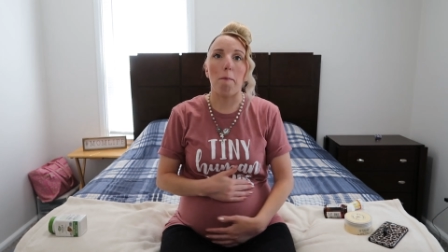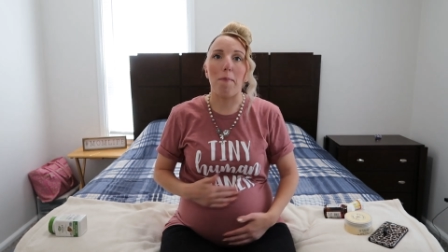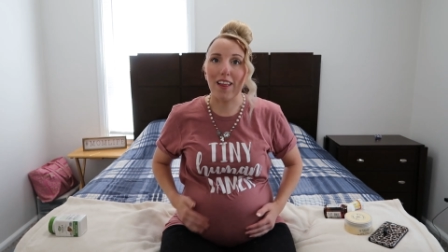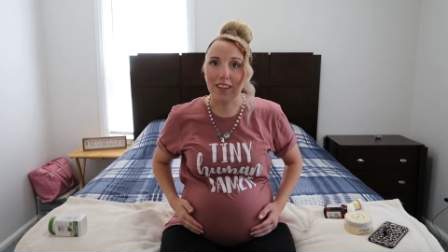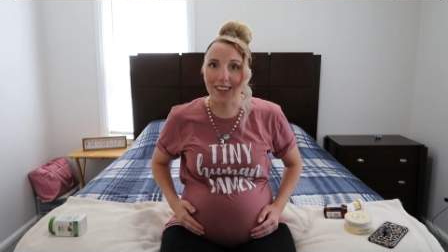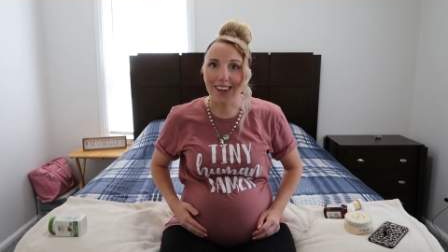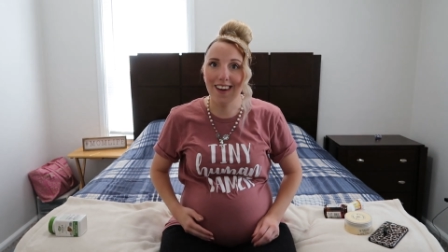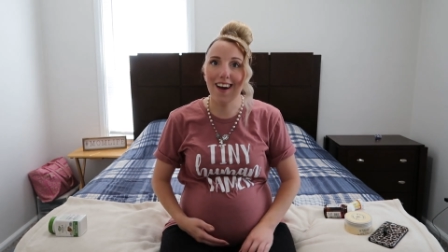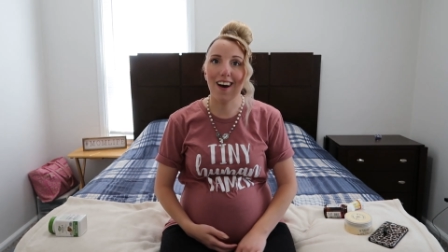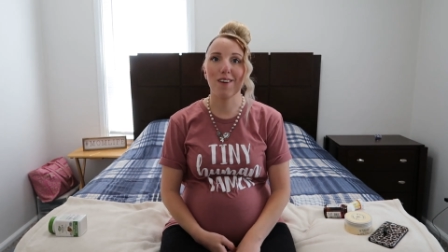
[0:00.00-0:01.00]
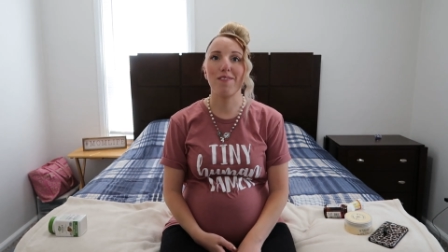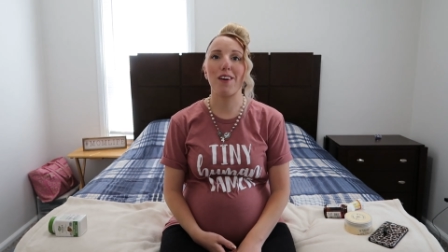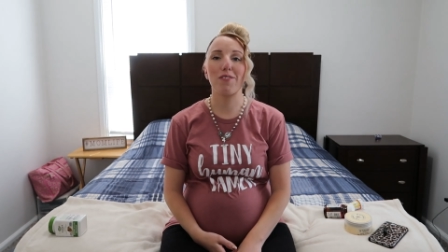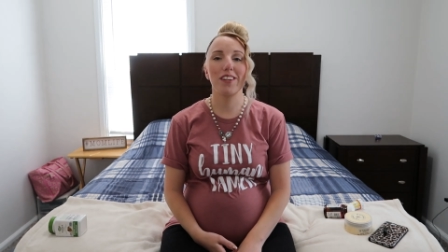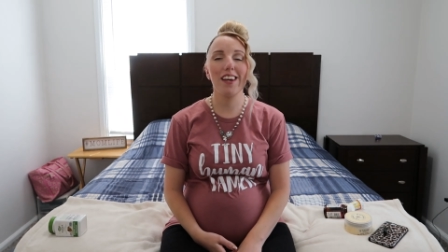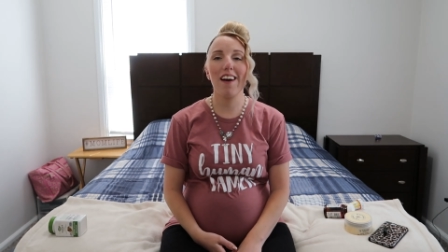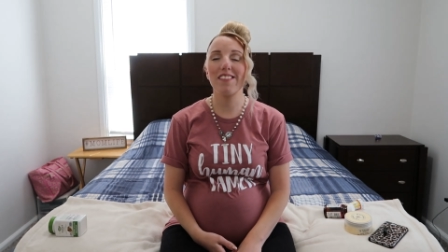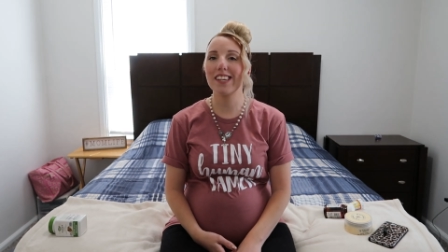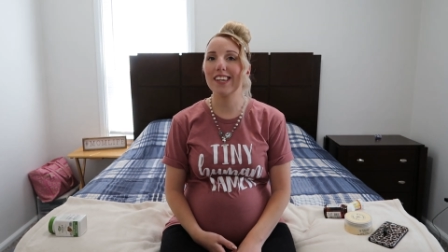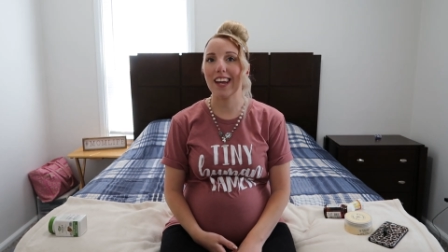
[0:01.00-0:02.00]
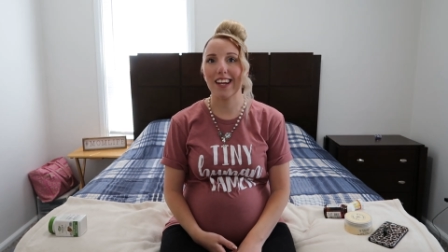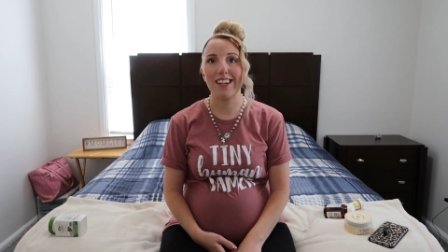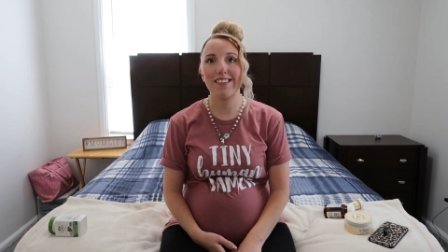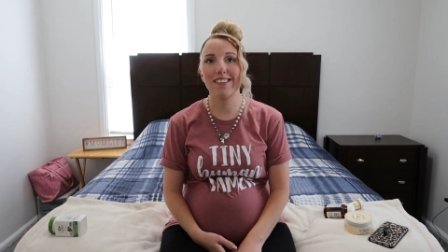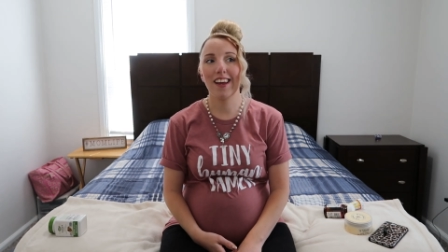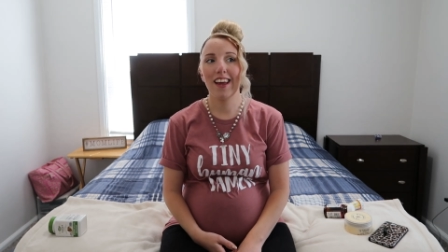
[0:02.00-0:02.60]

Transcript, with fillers: belly. Um, I really haven't gained